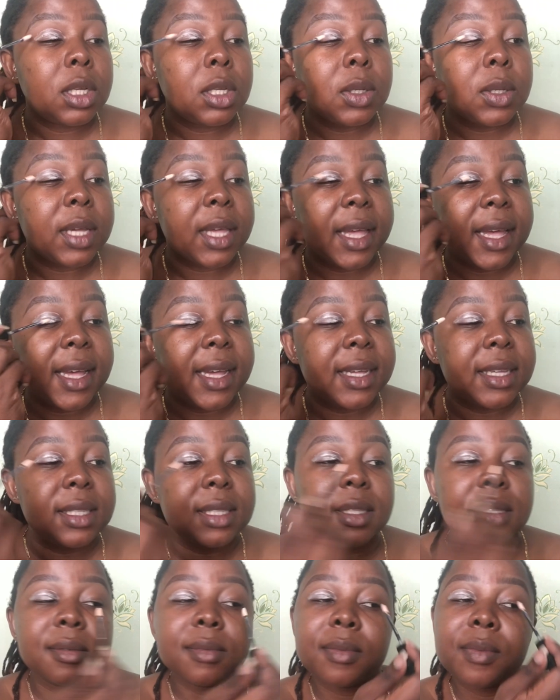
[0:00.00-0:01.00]
you
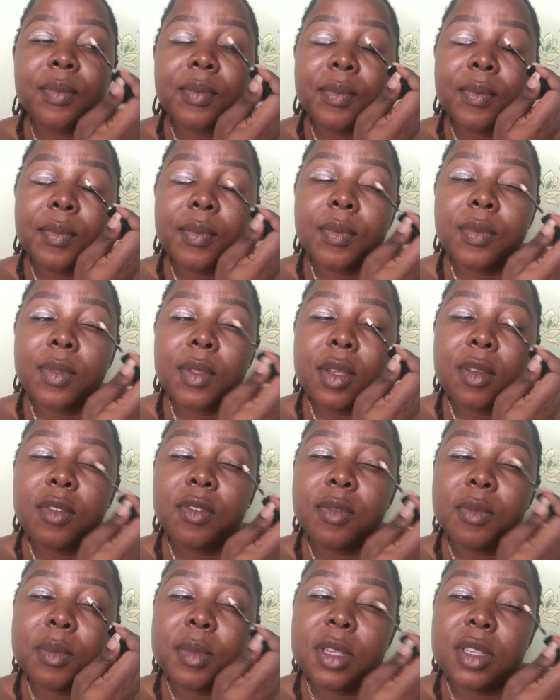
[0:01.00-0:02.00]
guys,
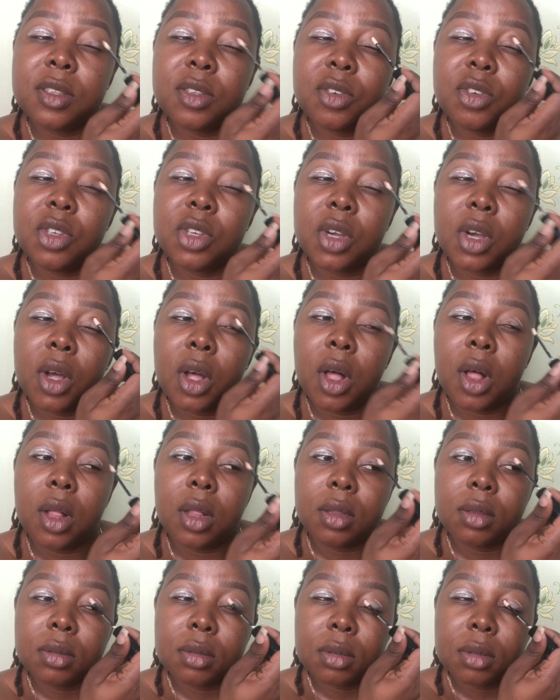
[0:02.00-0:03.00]
I've missed y'all.
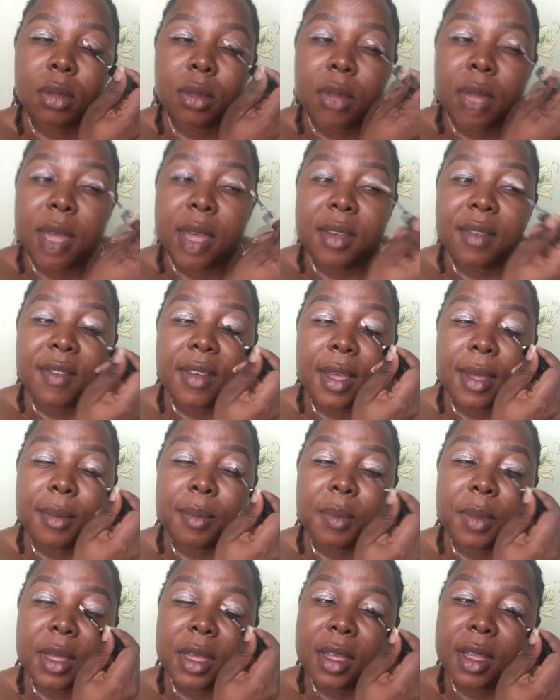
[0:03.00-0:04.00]
Where have I
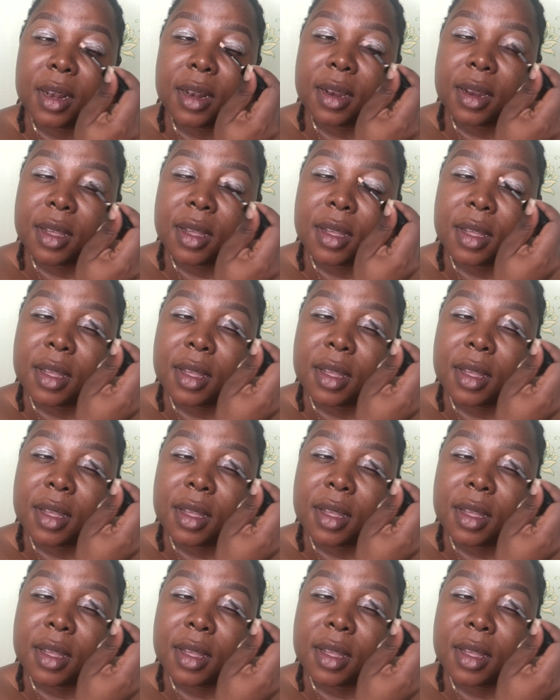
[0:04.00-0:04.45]
been?